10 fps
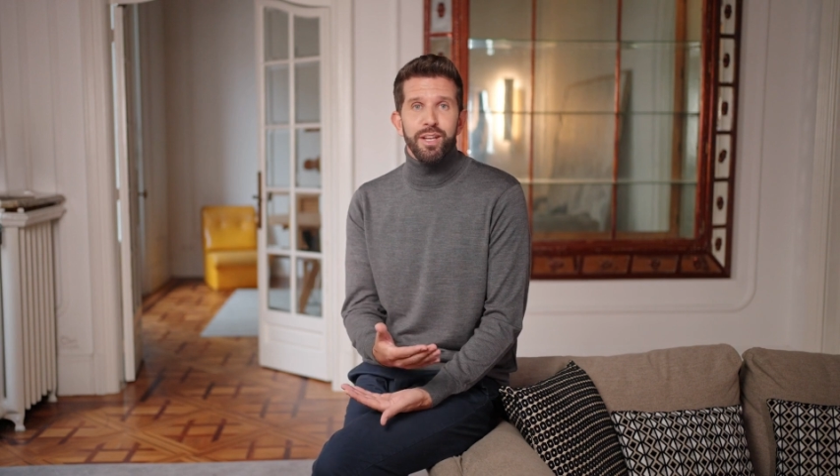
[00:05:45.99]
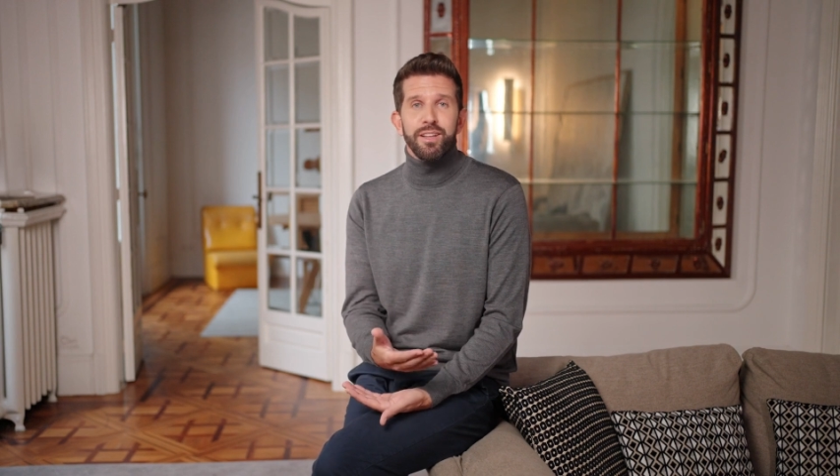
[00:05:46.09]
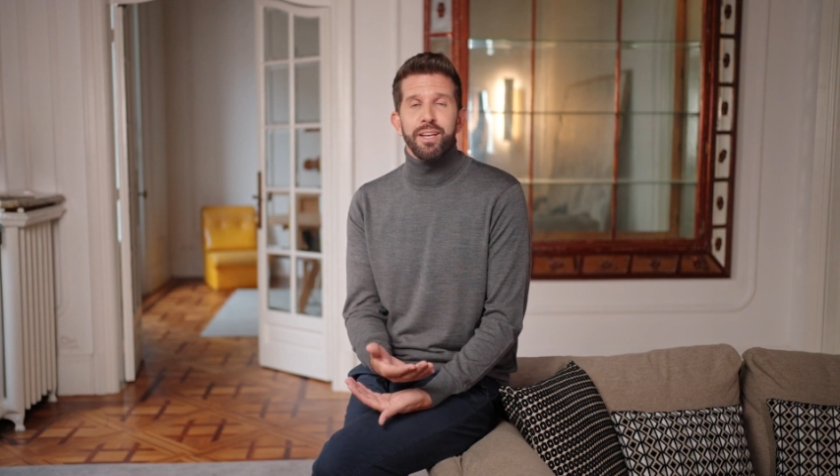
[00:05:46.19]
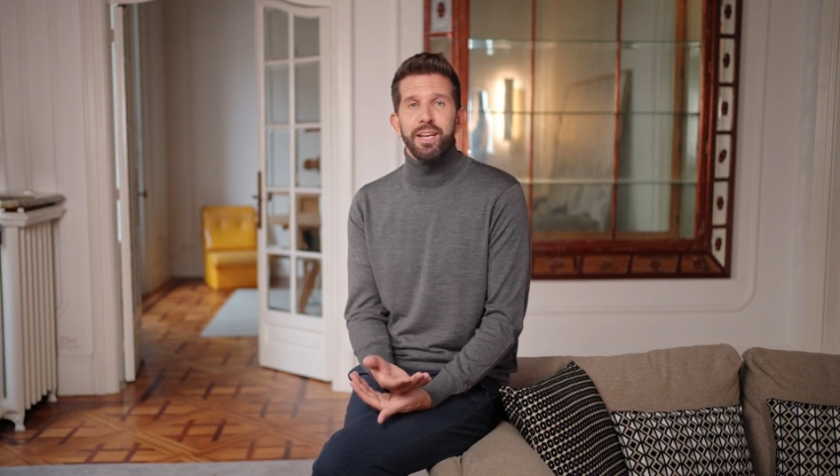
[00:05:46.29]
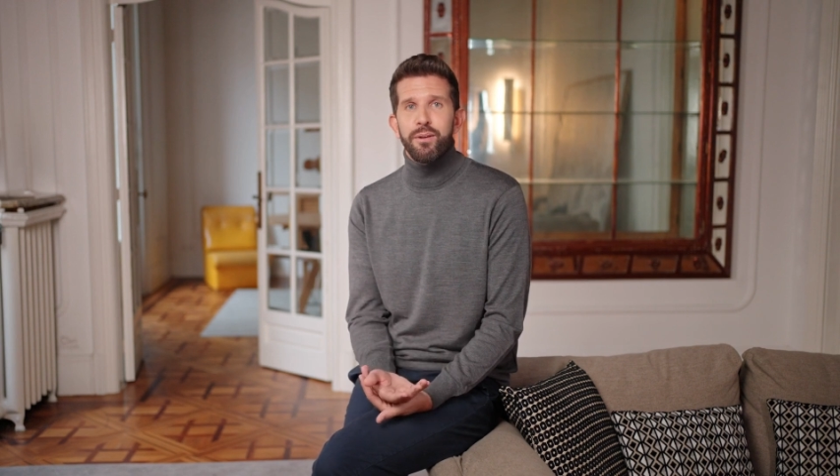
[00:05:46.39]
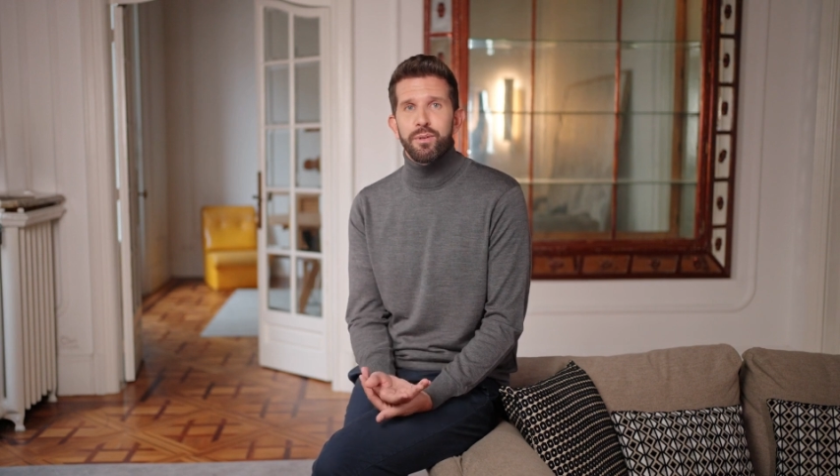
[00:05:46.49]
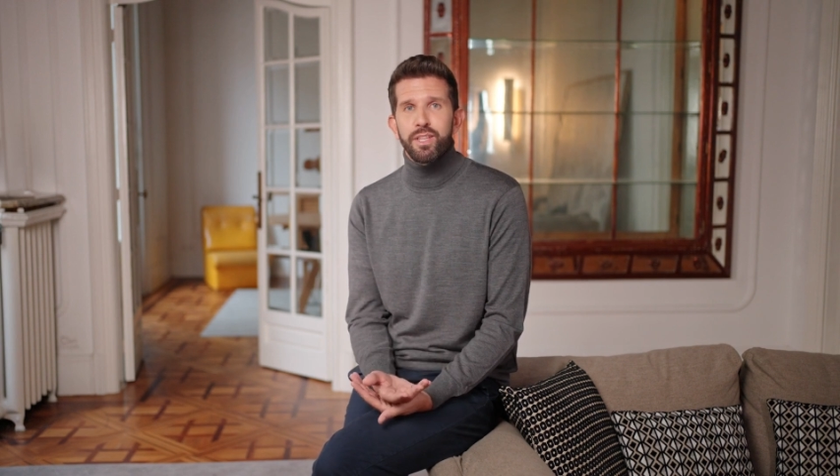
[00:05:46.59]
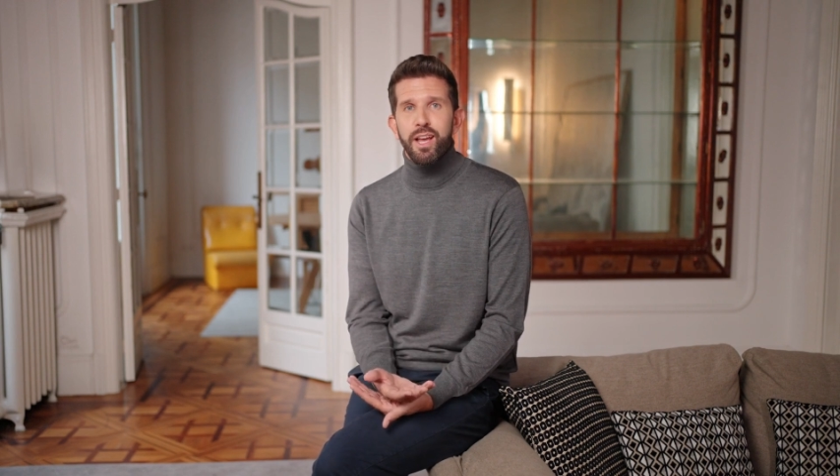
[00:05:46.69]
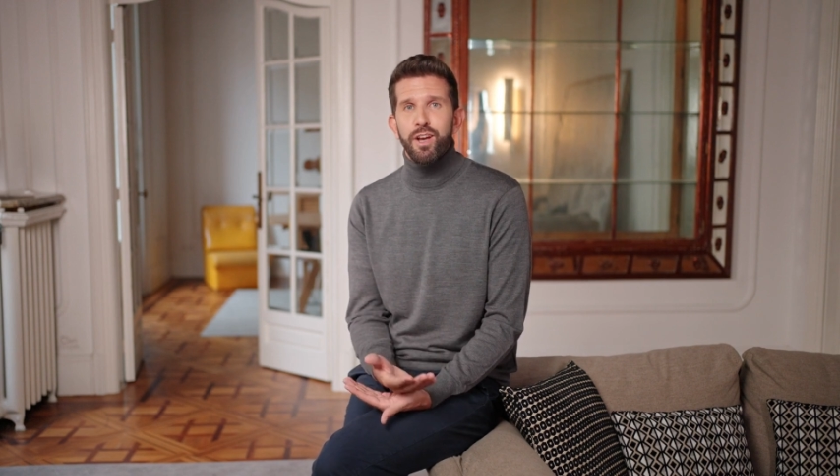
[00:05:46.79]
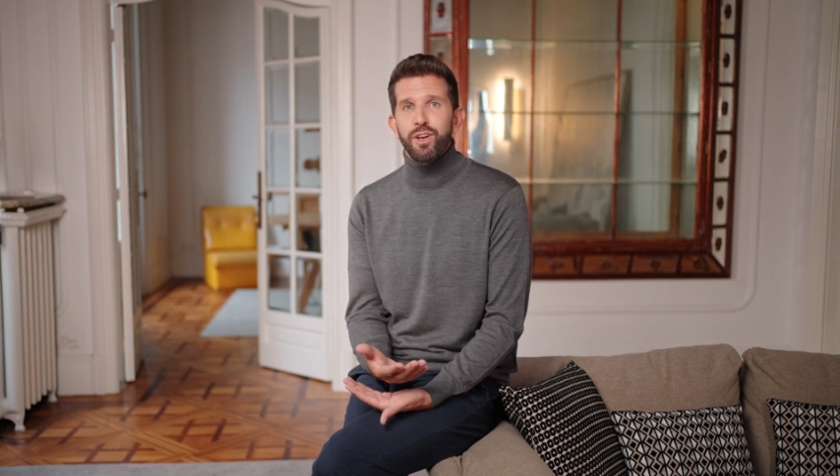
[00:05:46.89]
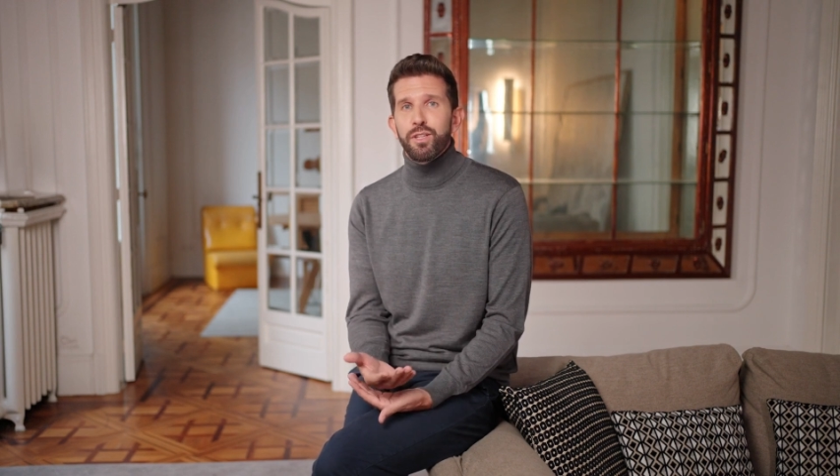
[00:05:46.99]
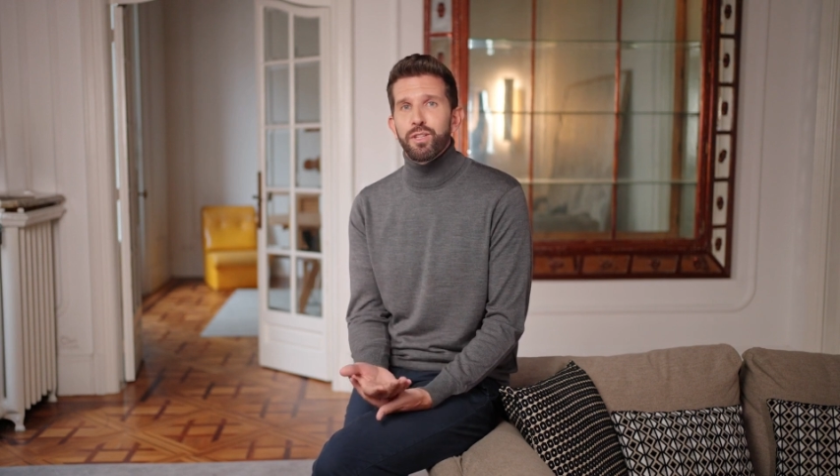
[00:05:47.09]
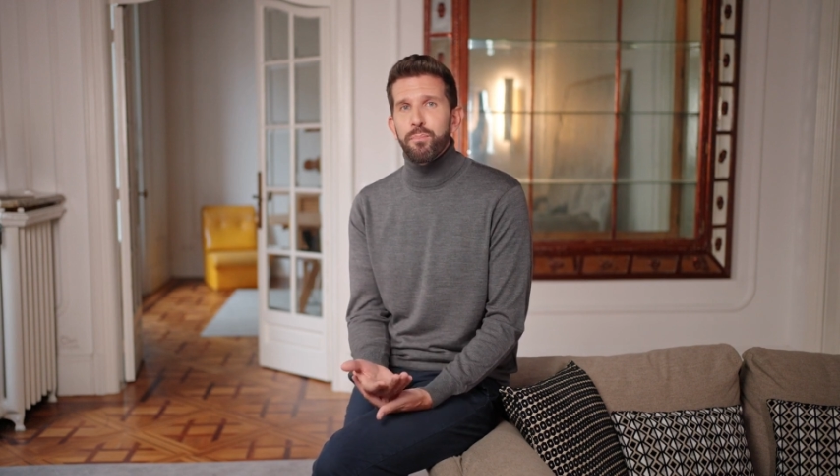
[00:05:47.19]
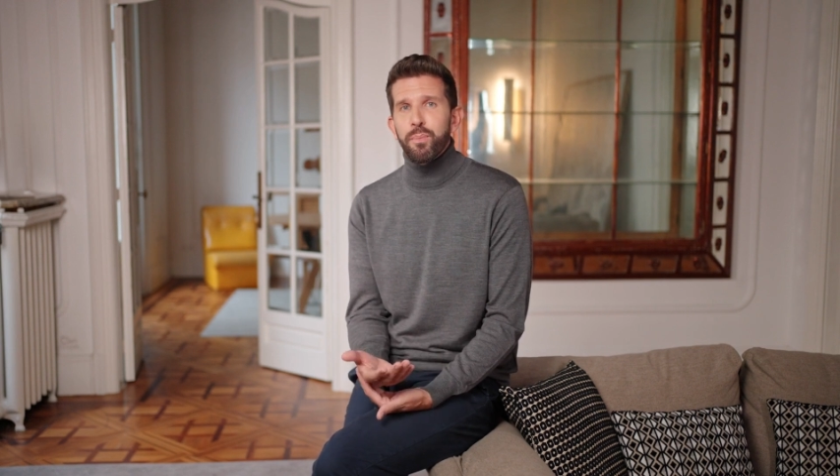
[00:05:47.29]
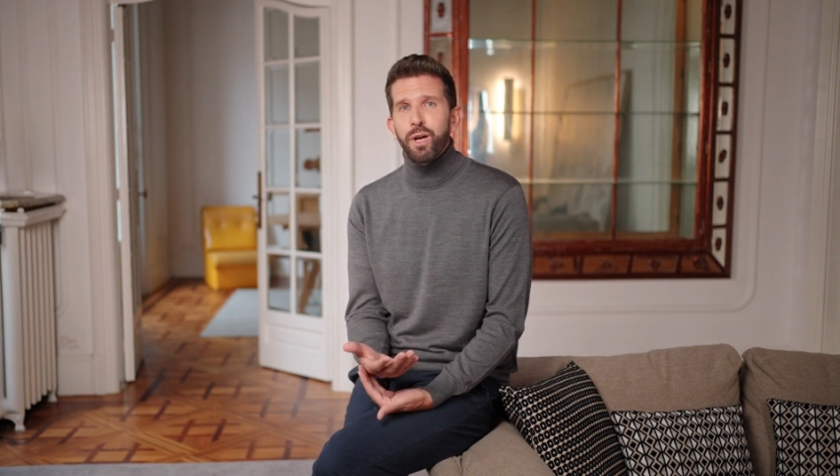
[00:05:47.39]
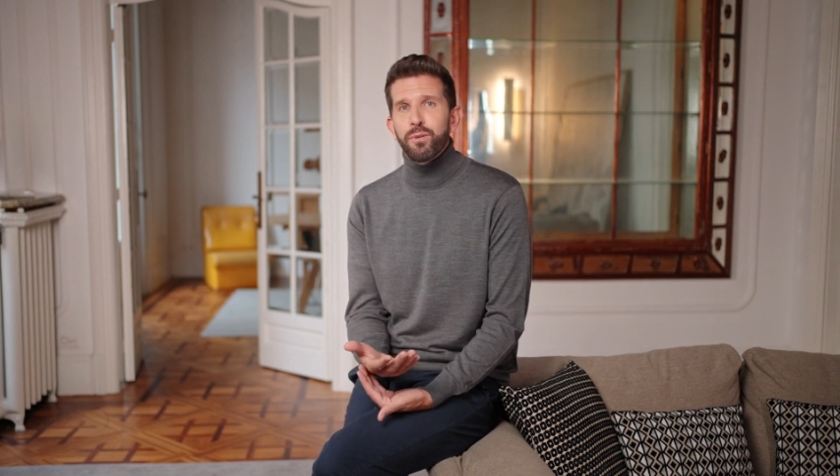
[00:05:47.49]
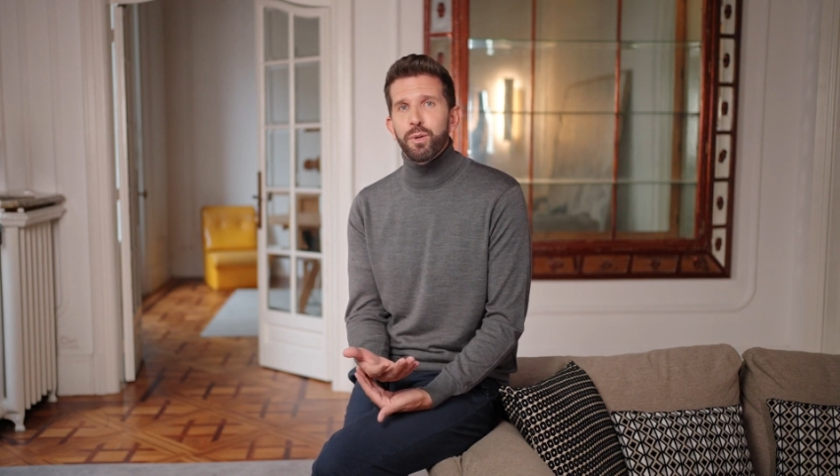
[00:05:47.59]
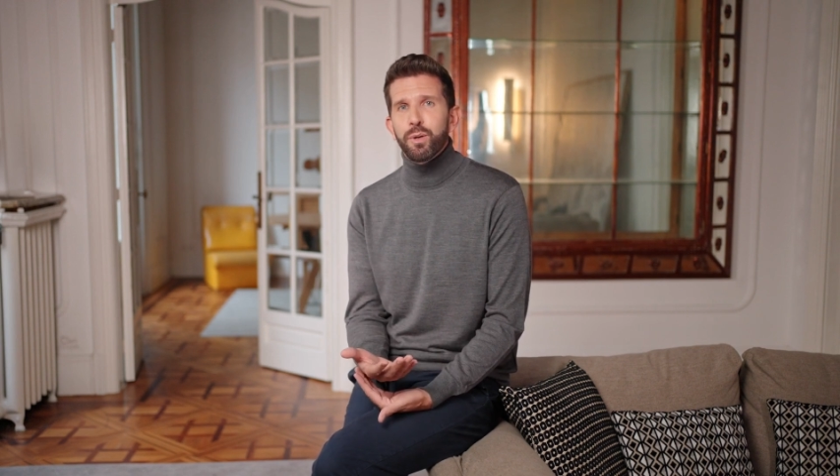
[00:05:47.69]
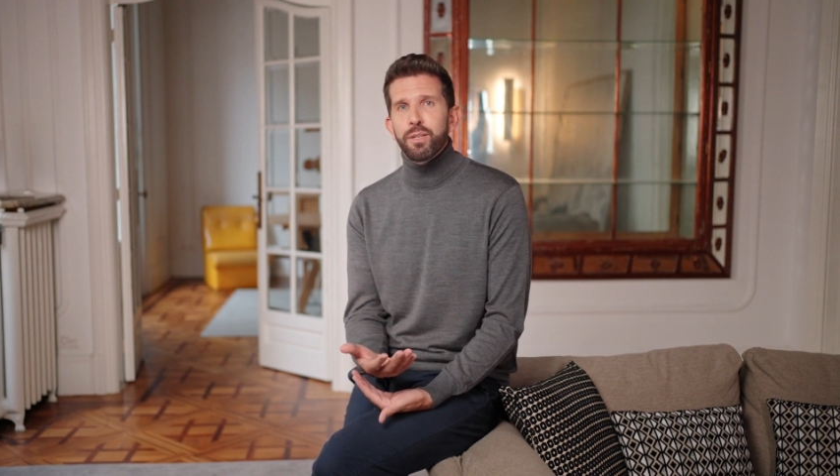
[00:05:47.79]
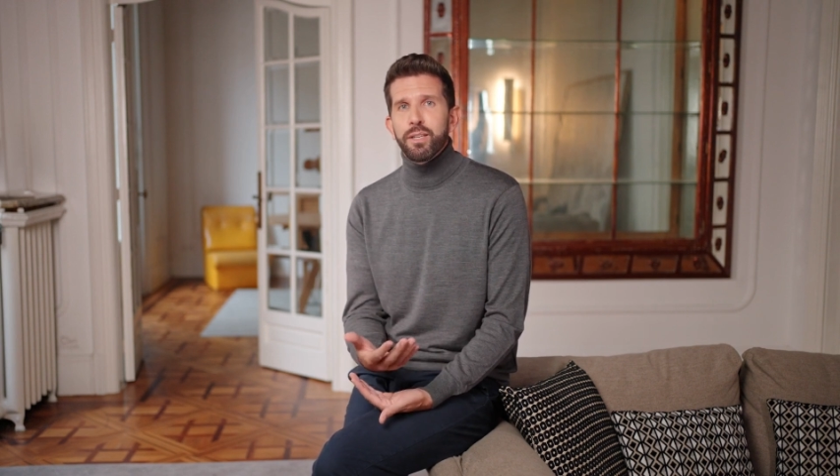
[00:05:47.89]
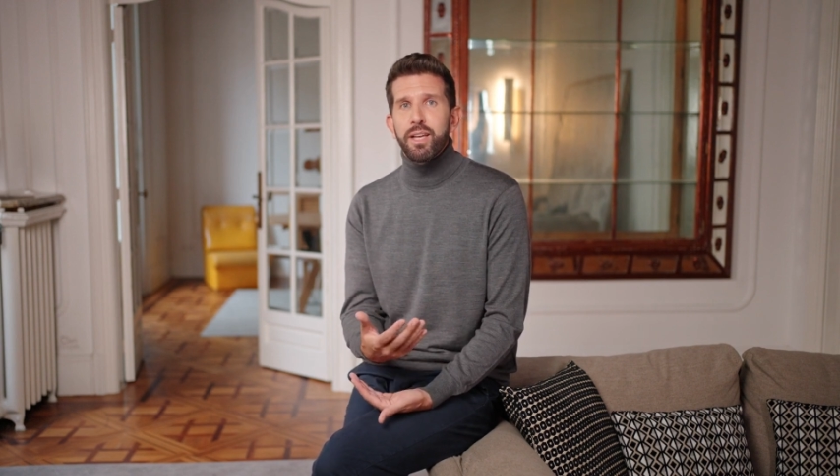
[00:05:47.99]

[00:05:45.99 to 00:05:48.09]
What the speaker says: is an invitation to marvel,